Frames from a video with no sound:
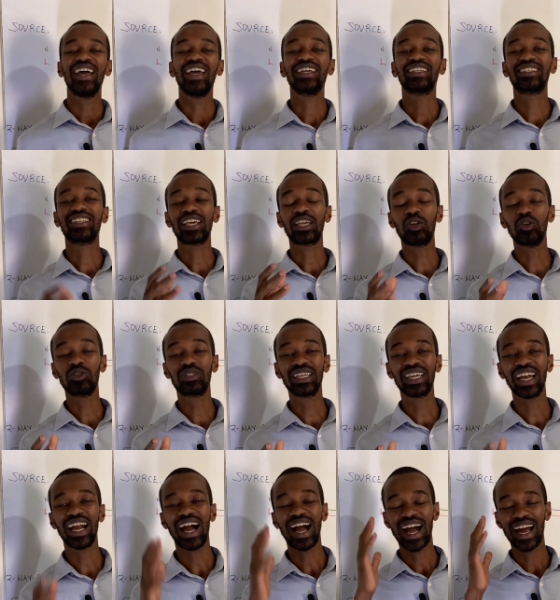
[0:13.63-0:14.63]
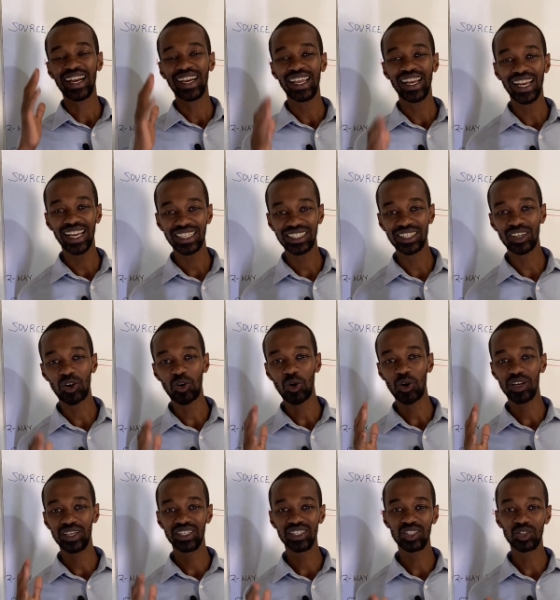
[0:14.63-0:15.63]
executing an electrical
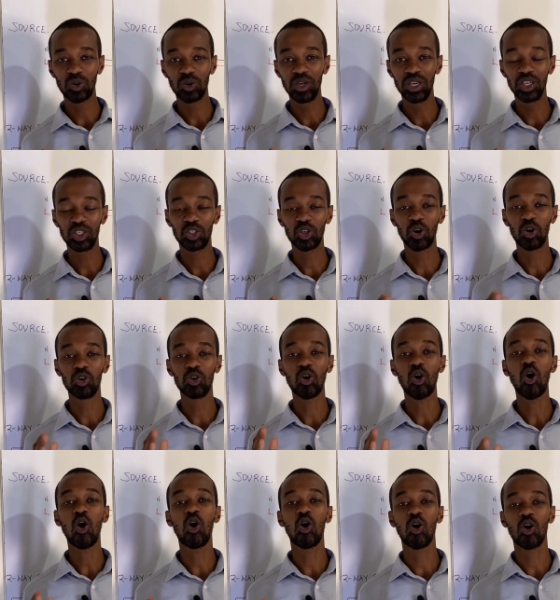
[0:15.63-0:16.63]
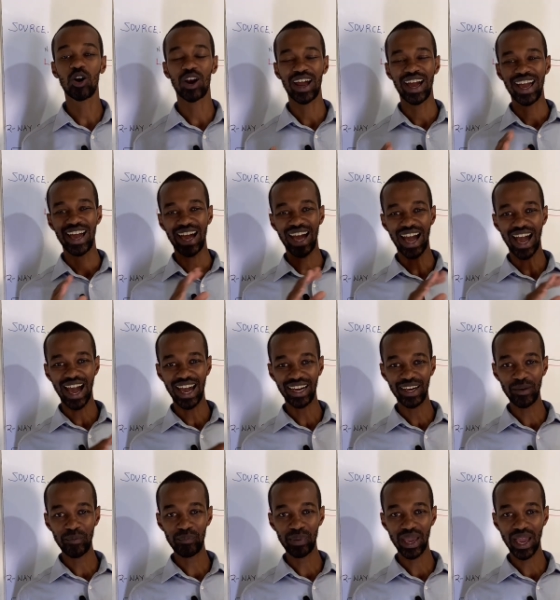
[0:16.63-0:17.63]
installation or a
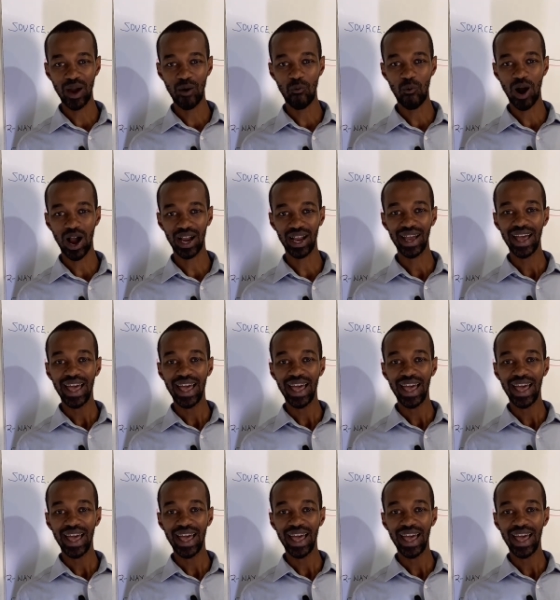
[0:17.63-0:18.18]
repair work.